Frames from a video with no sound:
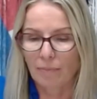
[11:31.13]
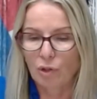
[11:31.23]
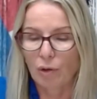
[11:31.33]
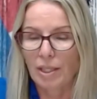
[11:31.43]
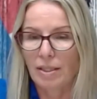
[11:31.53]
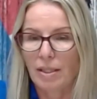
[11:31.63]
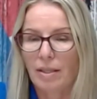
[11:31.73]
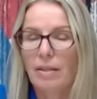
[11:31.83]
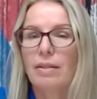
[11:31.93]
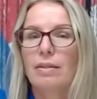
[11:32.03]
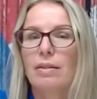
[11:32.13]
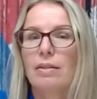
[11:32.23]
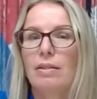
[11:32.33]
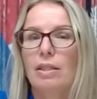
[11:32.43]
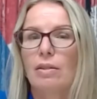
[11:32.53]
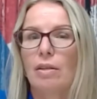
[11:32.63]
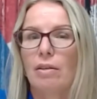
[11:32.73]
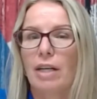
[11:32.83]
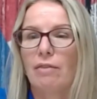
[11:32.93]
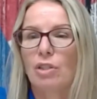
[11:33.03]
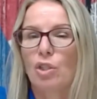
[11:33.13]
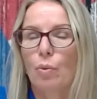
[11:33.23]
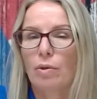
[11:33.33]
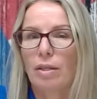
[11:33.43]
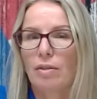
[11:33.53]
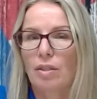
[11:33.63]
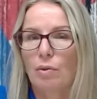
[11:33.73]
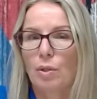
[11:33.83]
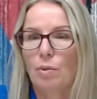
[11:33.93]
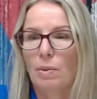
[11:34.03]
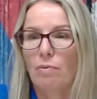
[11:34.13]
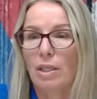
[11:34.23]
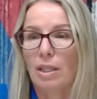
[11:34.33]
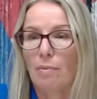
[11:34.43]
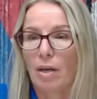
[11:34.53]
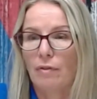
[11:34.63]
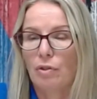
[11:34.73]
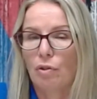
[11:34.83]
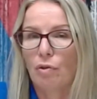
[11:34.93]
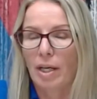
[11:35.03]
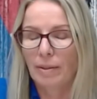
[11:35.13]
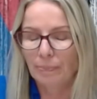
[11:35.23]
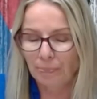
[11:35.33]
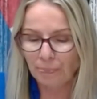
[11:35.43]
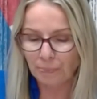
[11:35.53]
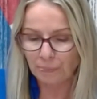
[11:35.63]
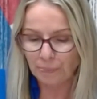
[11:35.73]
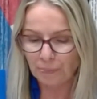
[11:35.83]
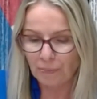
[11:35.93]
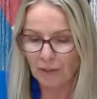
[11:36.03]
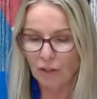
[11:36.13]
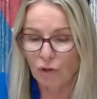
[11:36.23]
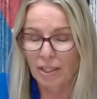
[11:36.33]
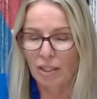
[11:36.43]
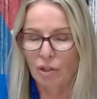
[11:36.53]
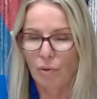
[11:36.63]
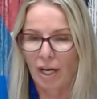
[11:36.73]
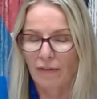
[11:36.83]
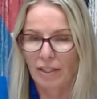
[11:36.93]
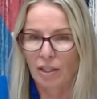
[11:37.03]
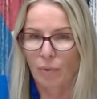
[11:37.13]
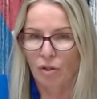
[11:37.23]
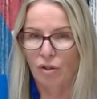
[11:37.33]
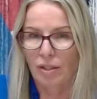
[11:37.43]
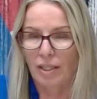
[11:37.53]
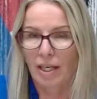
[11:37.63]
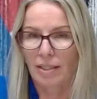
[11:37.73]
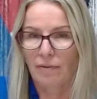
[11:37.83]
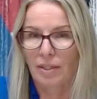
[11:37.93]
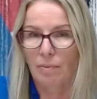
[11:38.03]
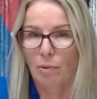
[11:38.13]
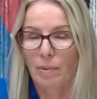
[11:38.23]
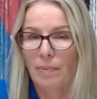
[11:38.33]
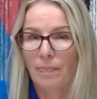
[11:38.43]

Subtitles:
Tracy Steele, our outreach coordinator, is going to be reading them off to you, Greg. Tracy, do you have any questions as of this moment?